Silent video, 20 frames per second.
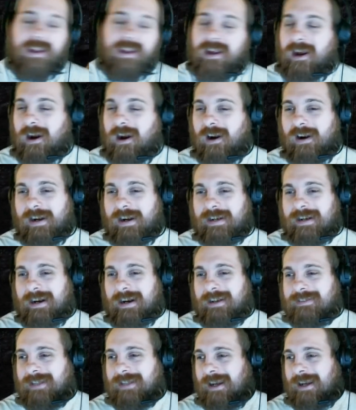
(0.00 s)
Alright
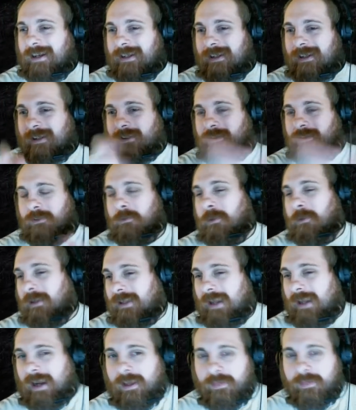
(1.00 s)
guys, that is
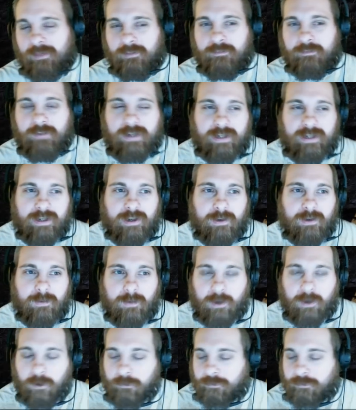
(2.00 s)
going to end the video.
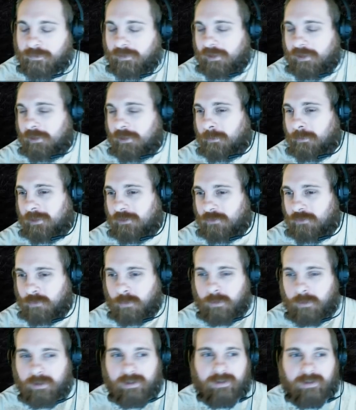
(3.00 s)
Hopefully you
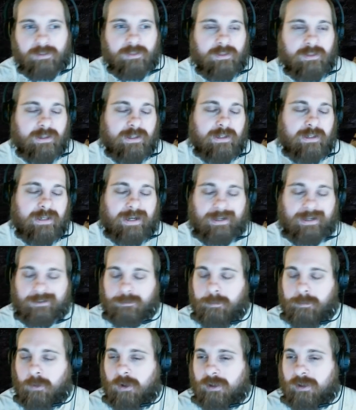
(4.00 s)
enjoyed the
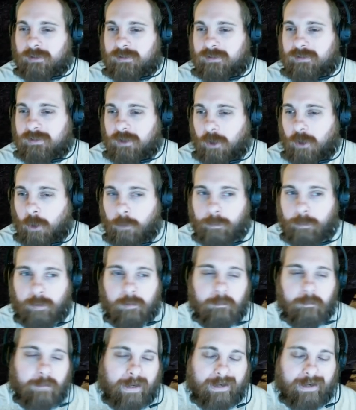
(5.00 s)
Xbox
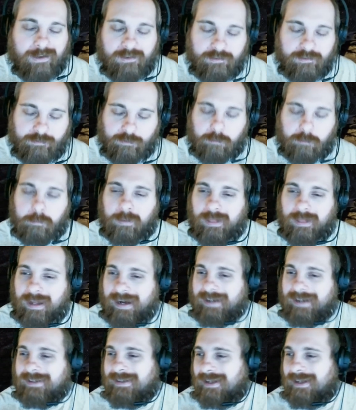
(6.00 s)
open beta for
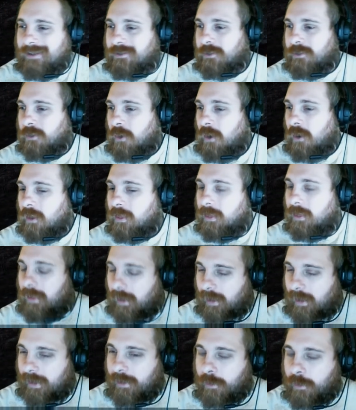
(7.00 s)
Black Desert Online.